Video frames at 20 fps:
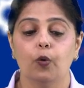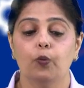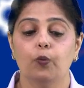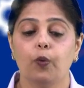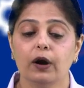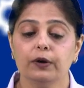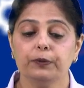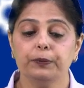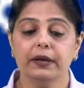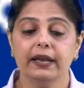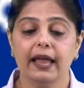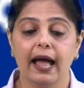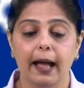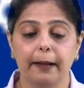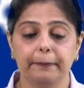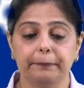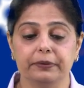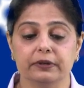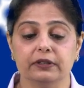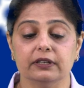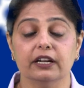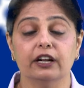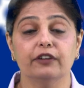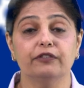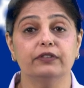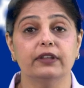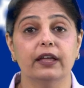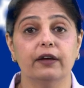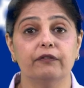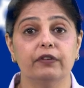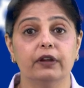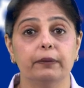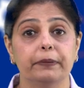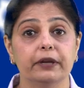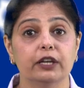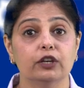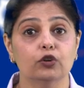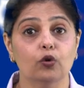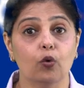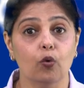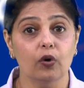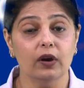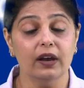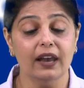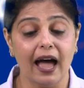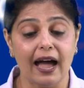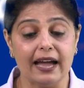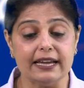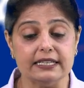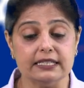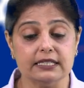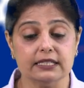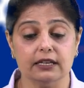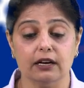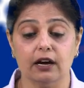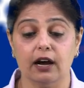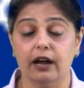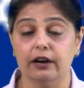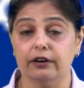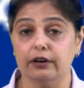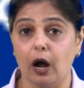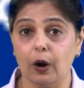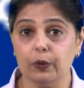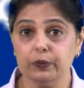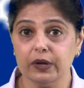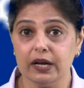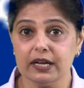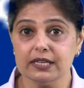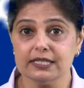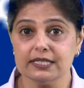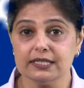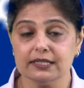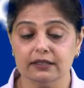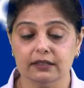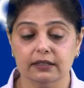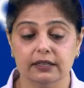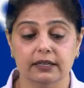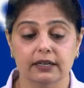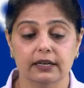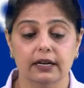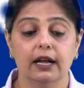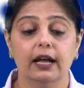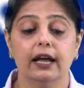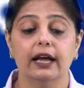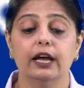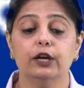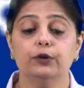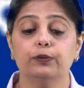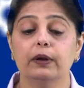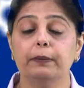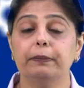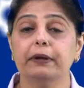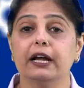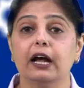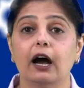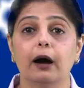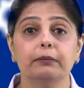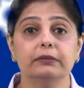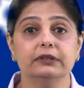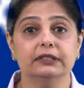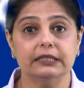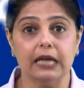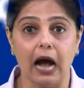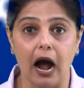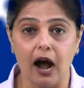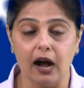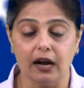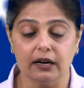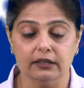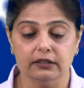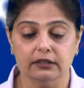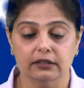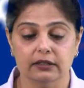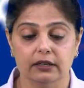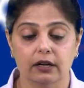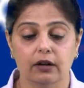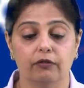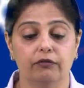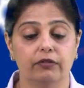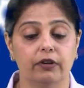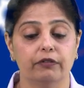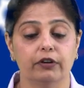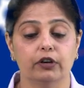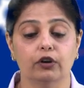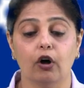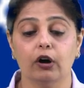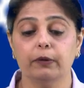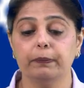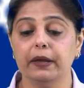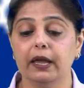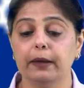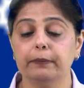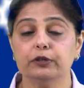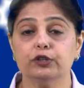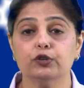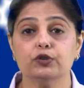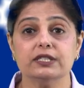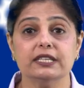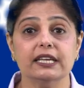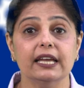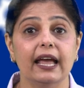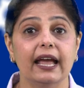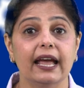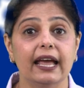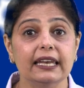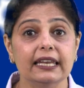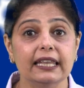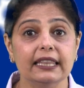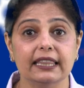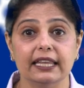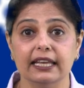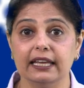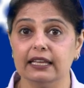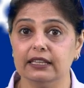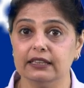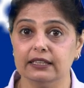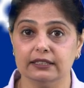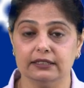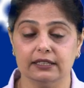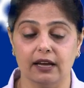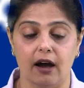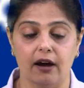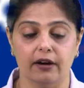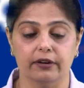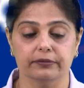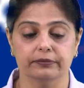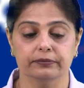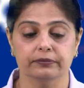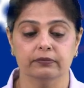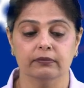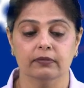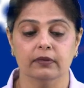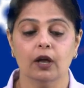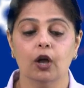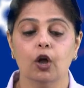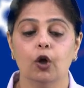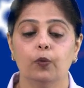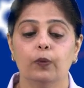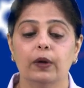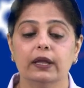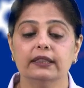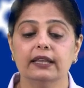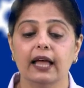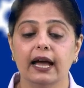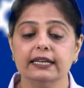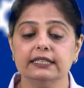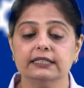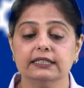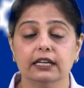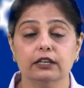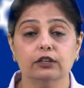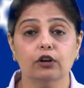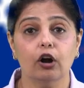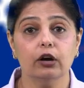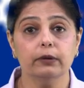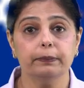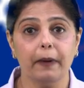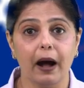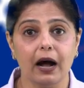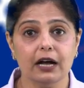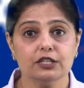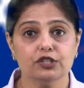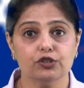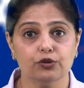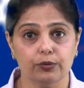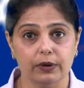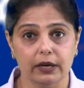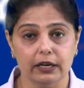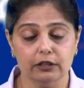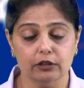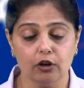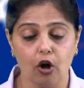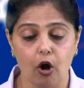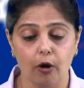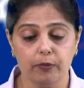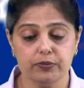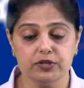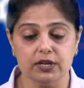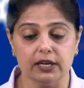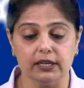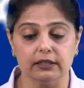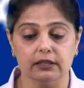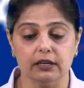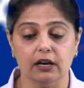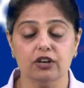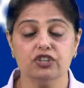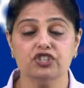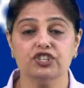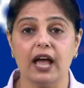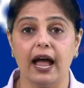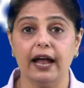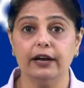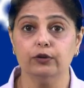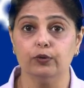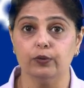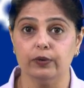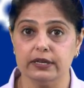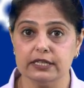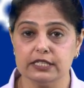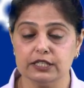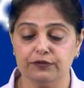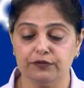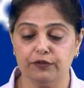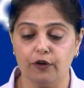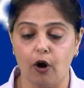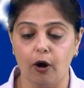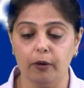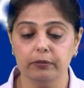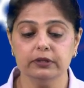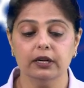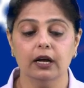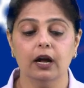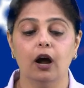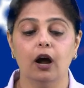What will happen if there will be no light around us? It will become dark. We will not be able to see anything in the dark. When light cannot pass through an object, a shadow is formed